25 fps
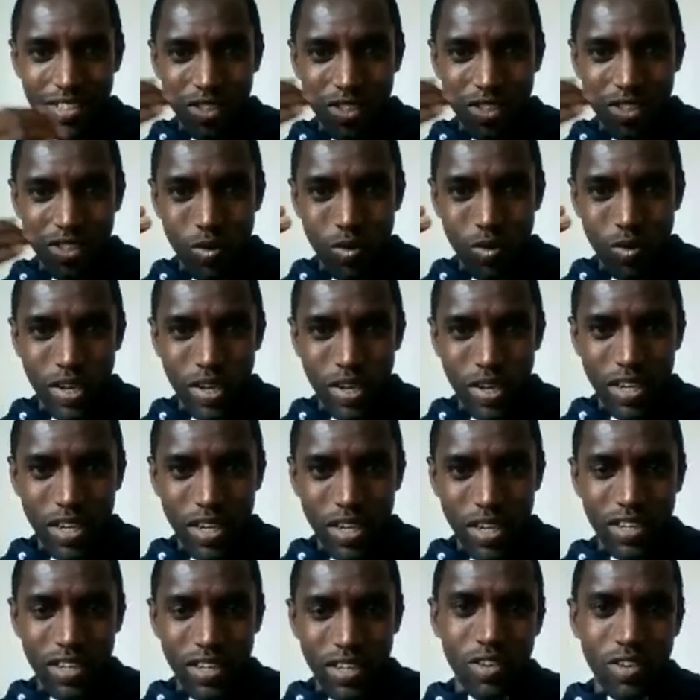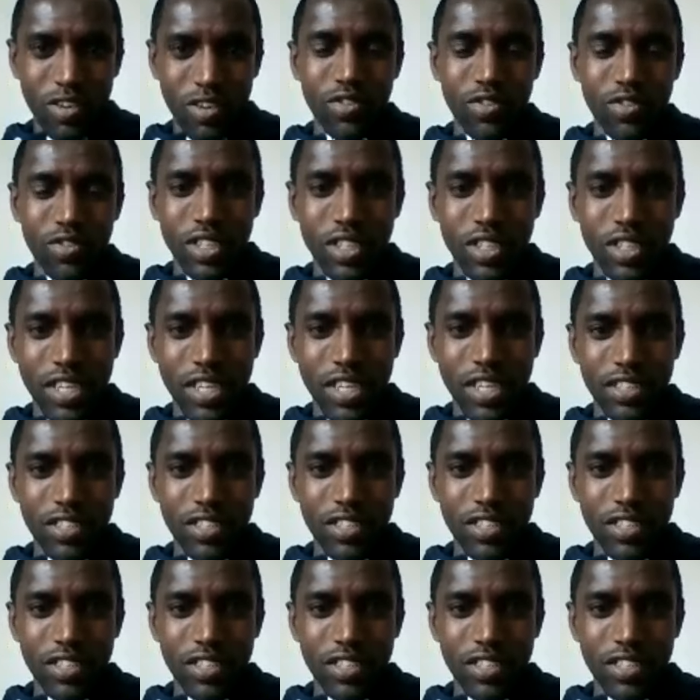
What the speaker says: your will of doing that.